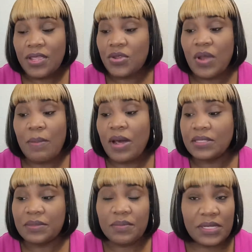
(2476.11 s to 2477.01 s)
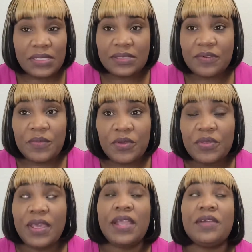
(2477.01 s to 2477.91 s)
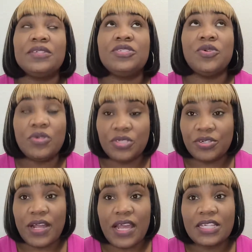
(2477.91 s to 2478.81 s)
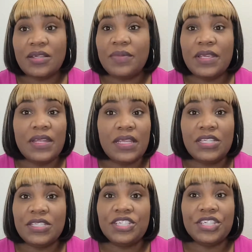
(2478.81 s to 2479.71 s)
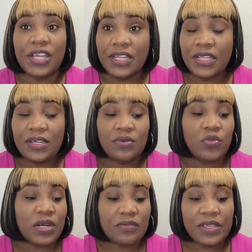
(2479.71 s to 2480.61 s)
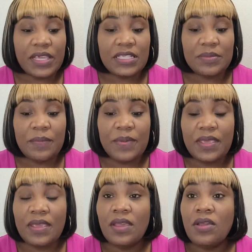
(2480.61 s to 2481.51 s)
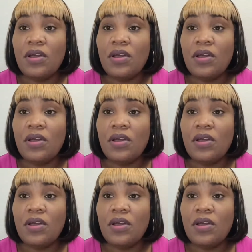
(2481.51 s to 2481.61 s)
I bought some bundles from you. The hair is total trash. I mean, it just shedded and whatever the case may be.